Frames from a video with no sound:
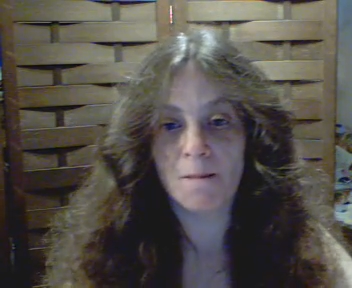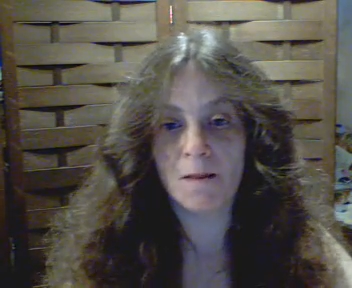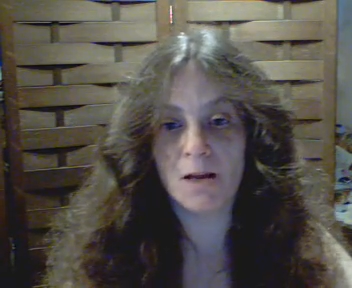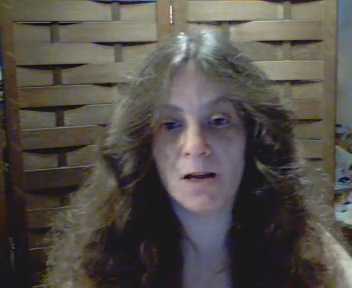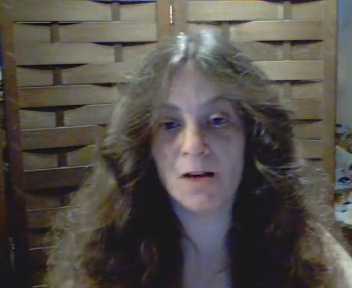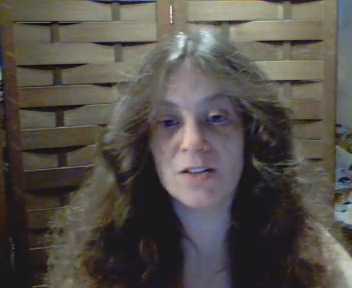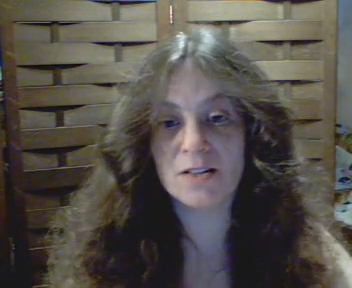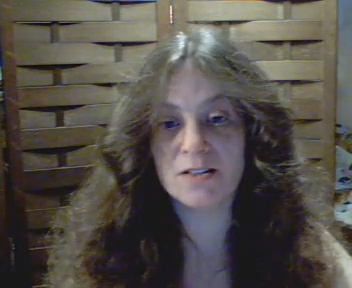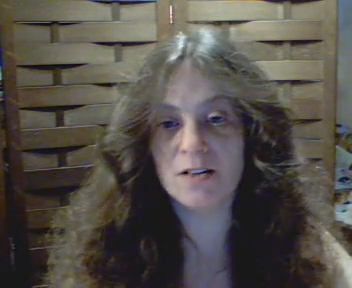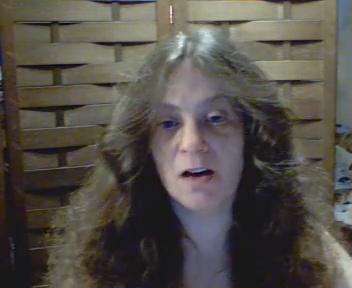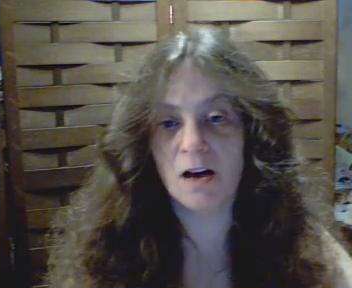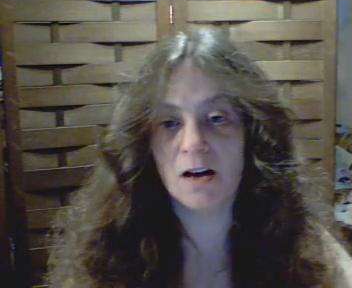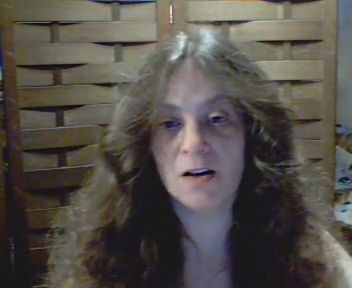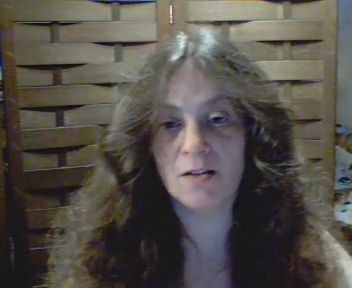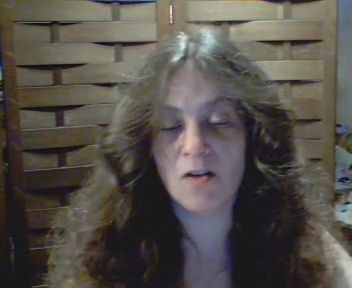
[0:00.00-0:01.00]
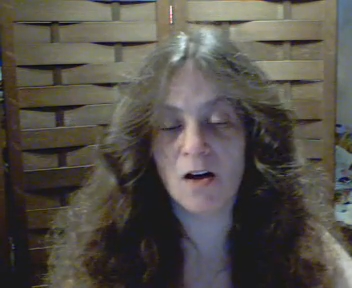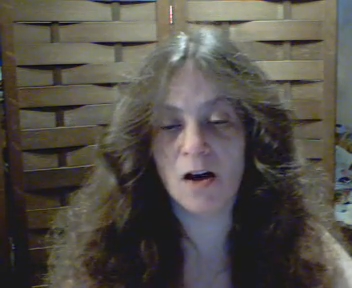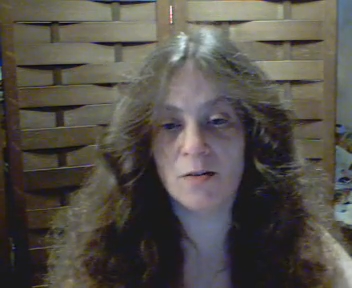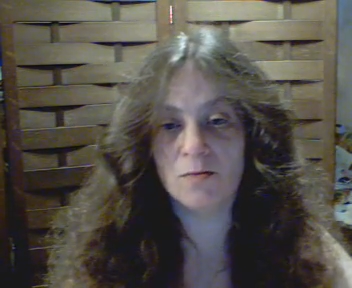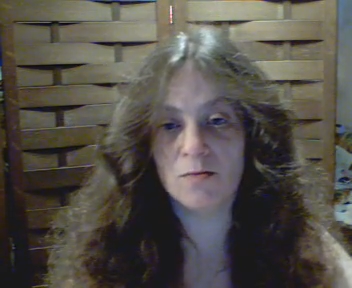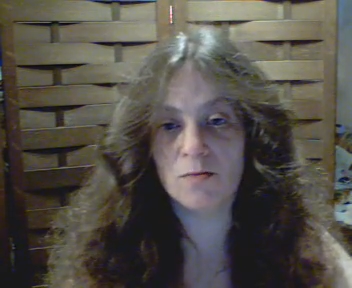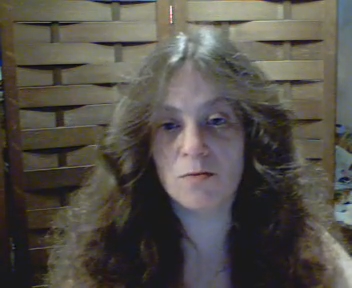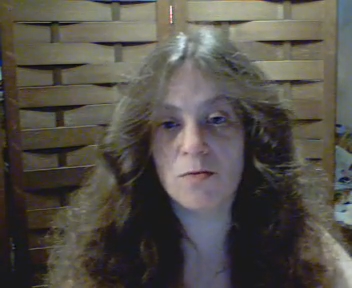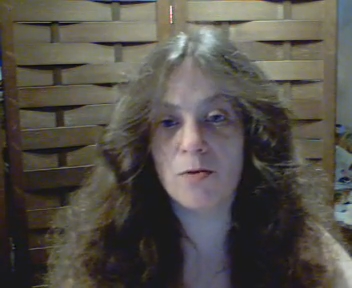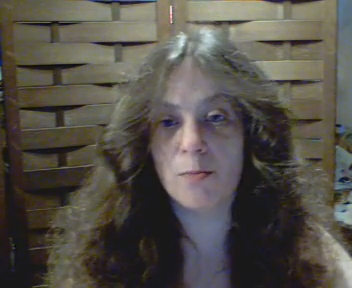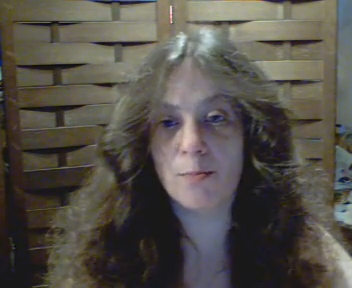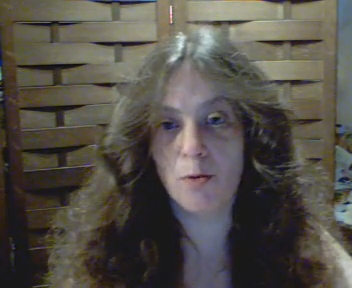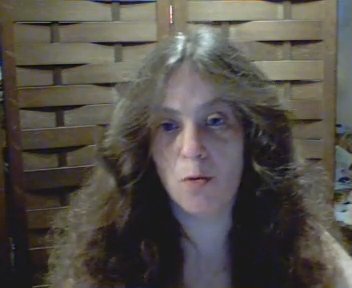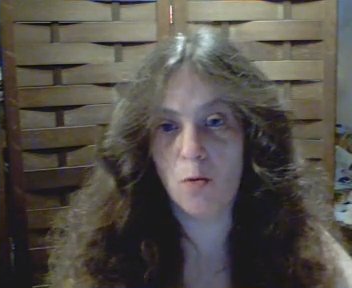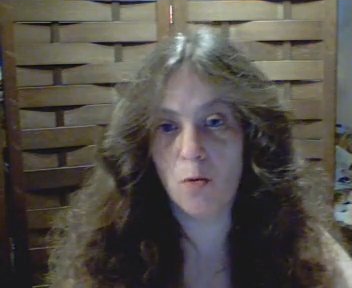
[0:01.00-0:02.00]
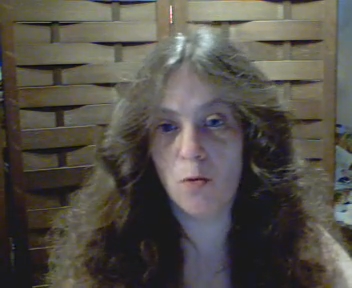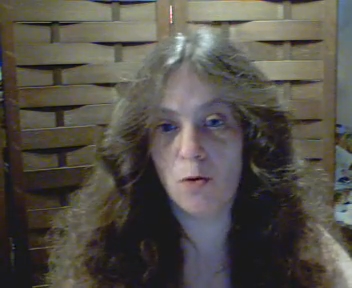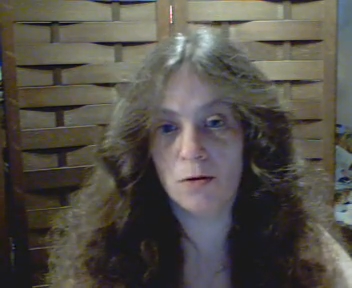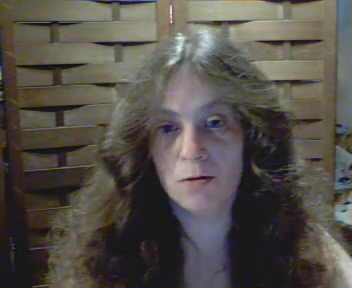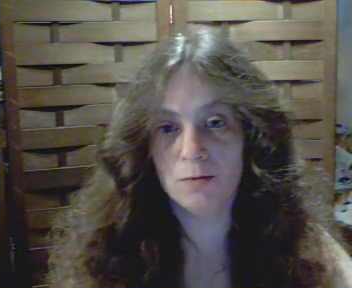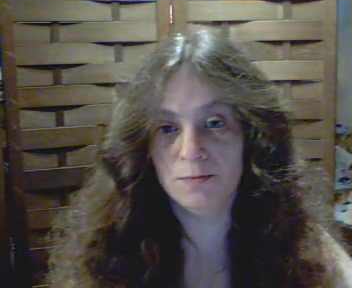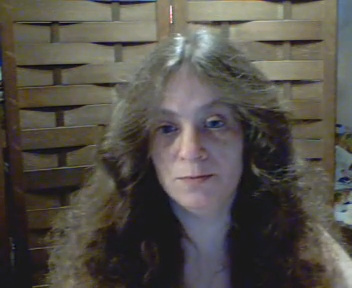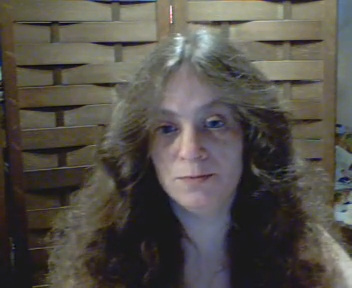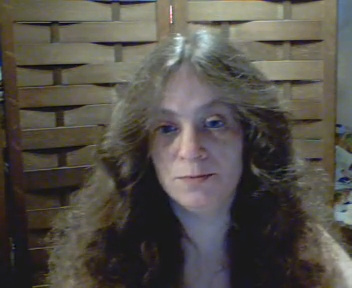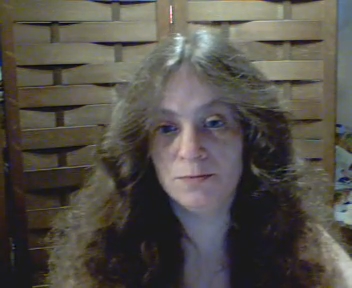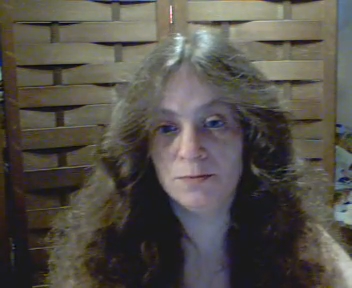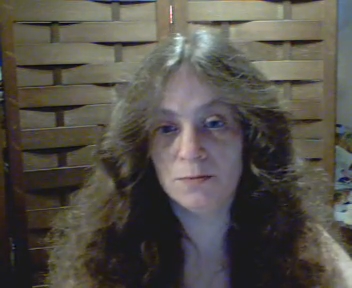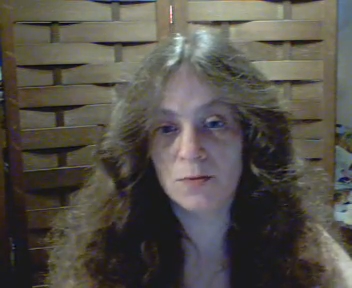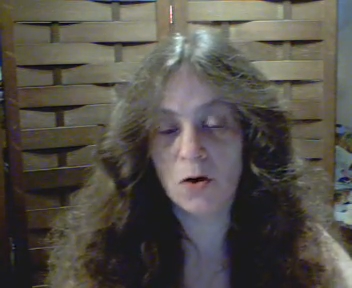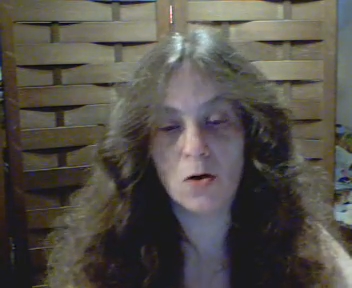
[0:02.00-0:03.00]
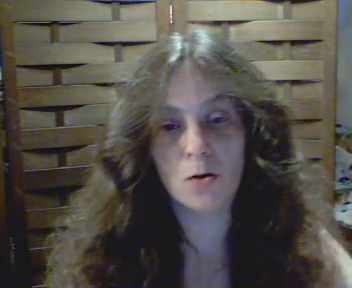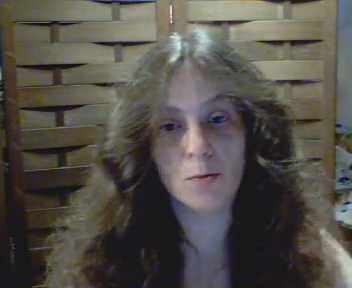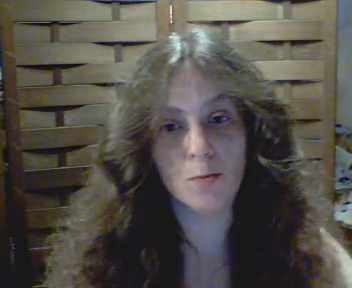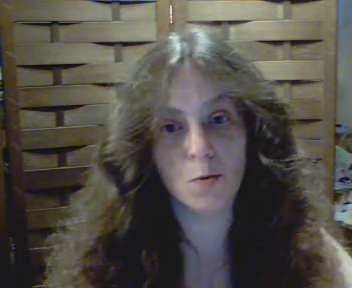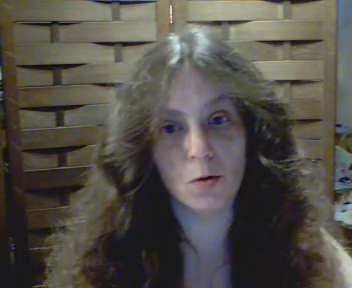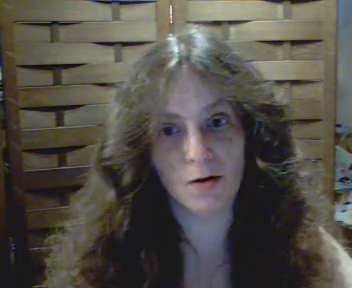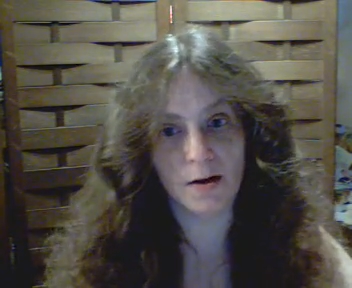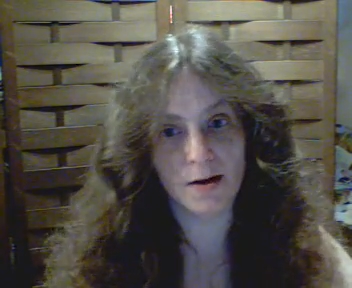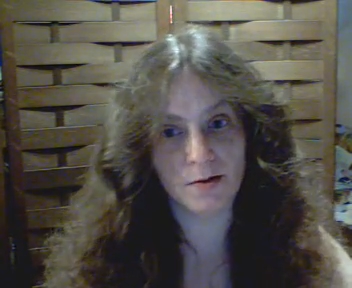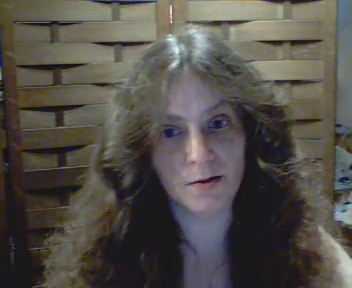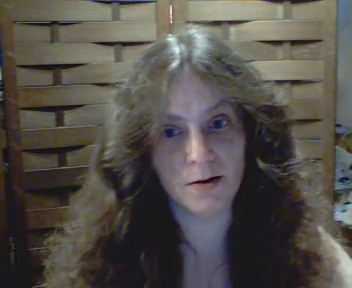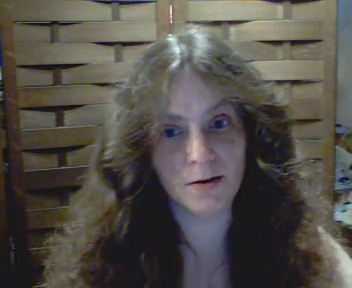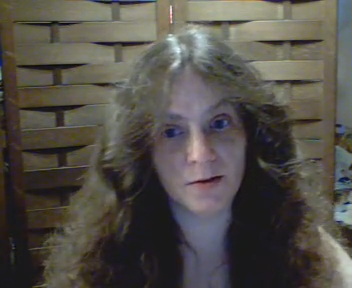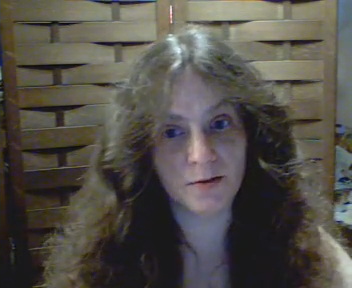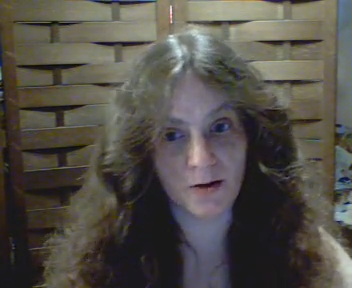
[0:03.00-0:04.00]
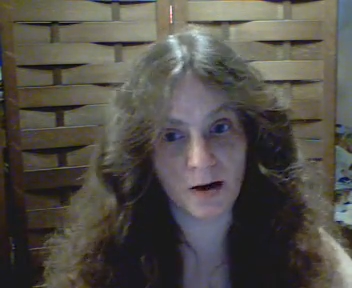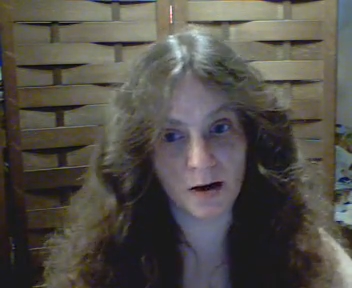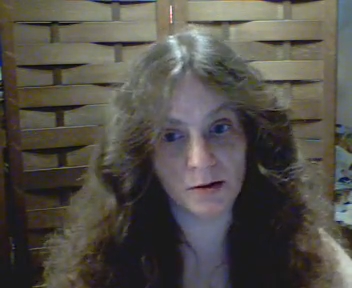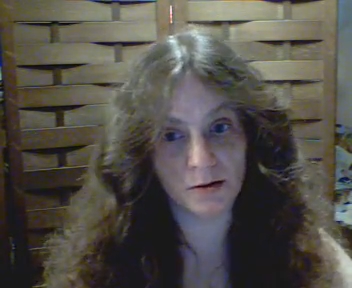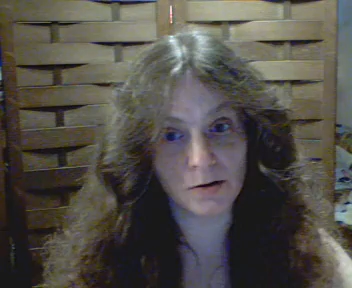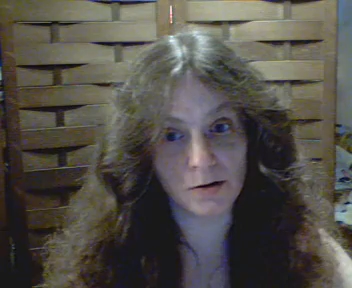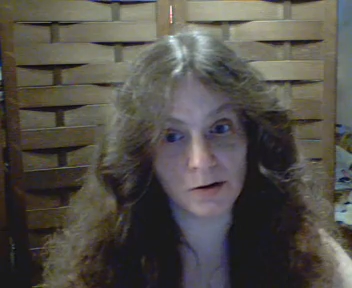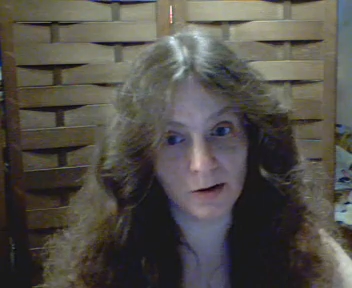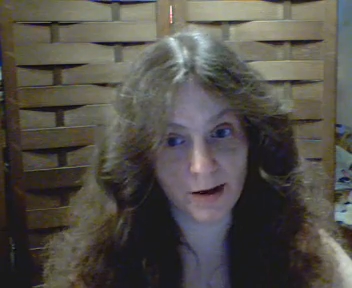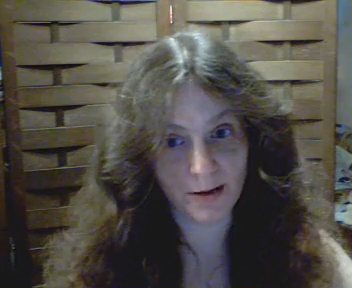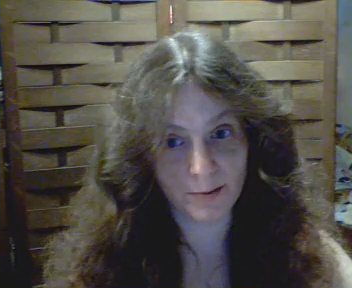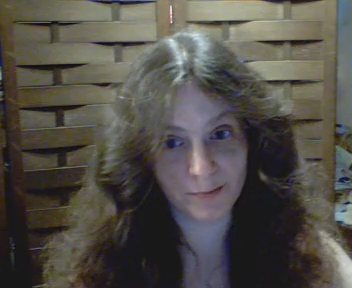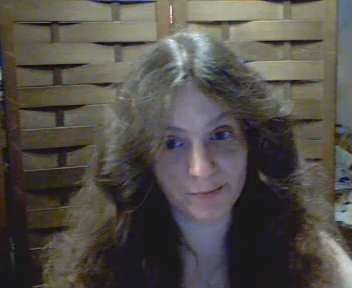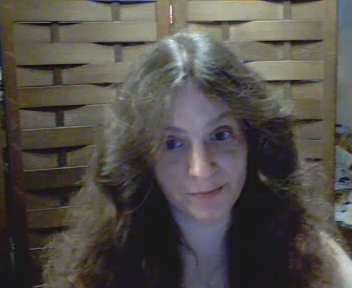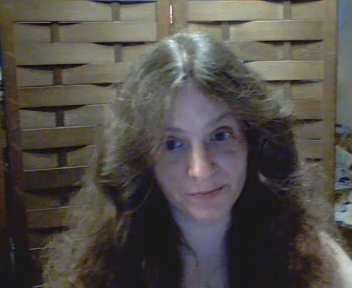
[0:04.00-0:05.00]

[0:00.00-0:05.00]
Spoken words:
have decided that the poor are more likely to file a claim.